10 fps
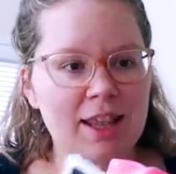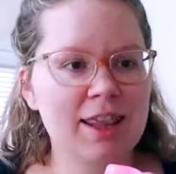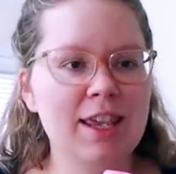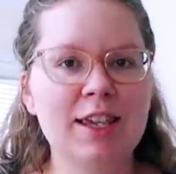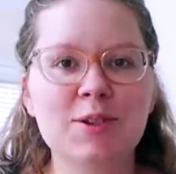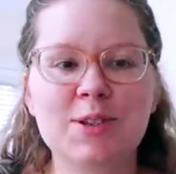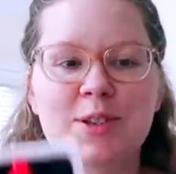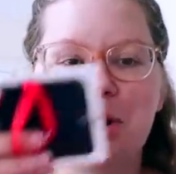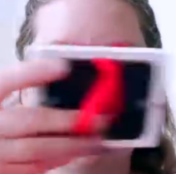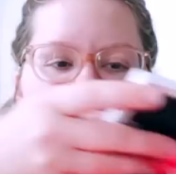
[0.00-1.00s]
Thank you
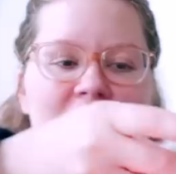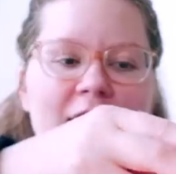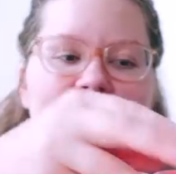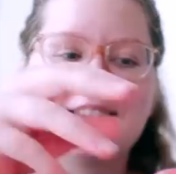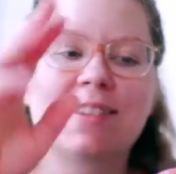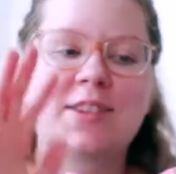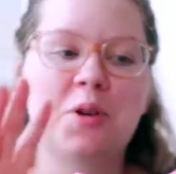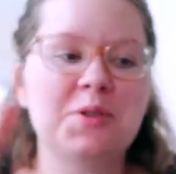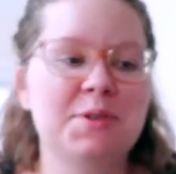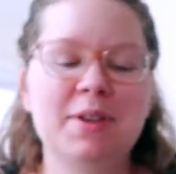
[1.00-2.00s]
so much. That is
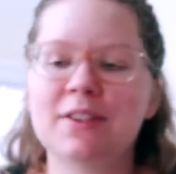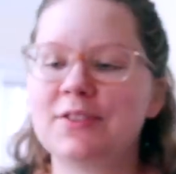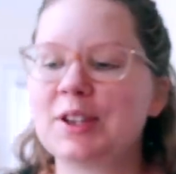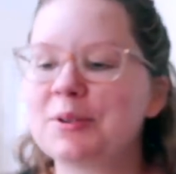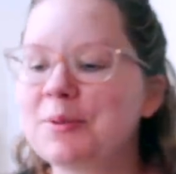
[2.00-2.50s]
so sweet of you.